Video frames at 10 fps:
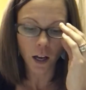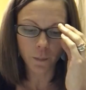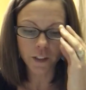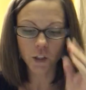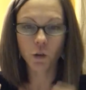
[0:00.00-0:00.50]

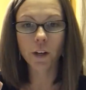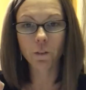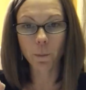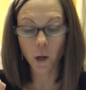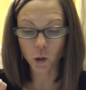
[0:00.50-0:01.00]
This is great
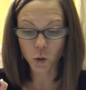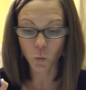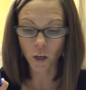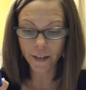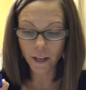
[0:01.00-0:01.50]
for
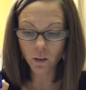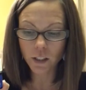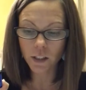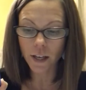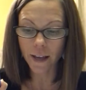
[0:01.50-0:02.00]

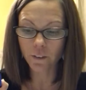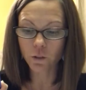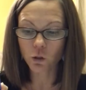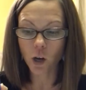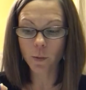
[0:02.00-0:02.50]
post-workout. Add a
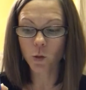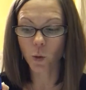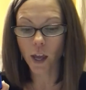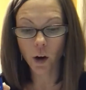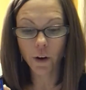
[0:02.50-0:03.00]
few drops to
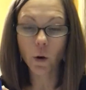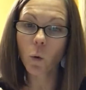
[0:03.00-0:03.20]
a carrier